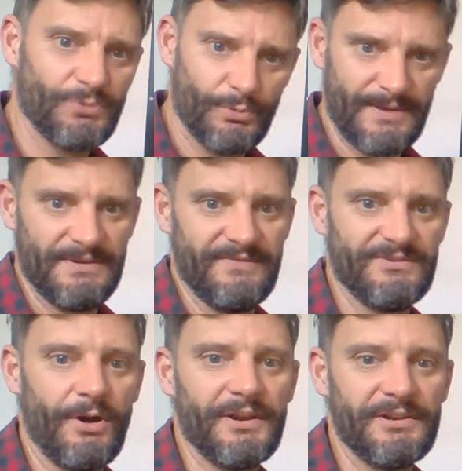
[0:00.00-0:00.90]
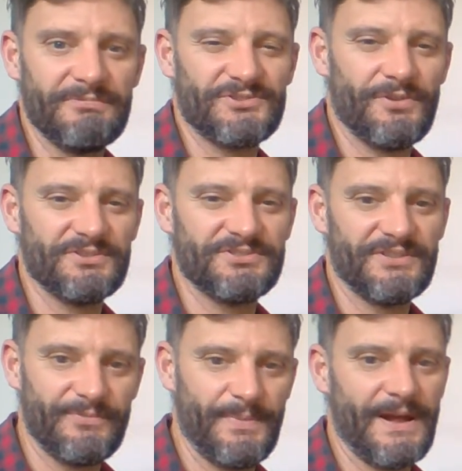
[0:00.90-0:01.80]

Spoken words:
or maybe even dine in restaurants in different